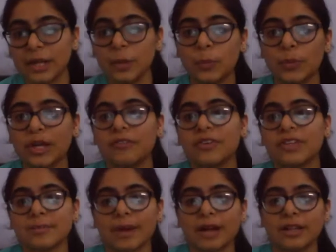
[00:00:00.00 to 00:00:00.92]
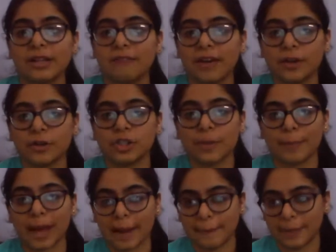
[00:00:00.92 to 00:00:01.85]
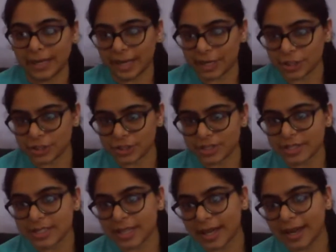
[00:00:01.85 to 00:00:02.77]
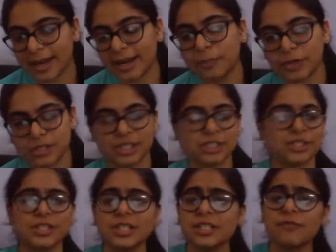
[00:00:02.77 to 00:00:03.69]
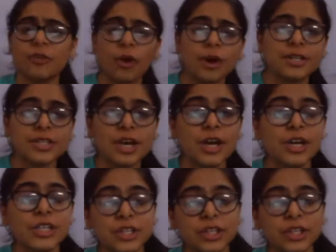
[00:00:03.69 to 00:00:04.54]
can you brief us about the fellowship applications and procedures? Yes, of course.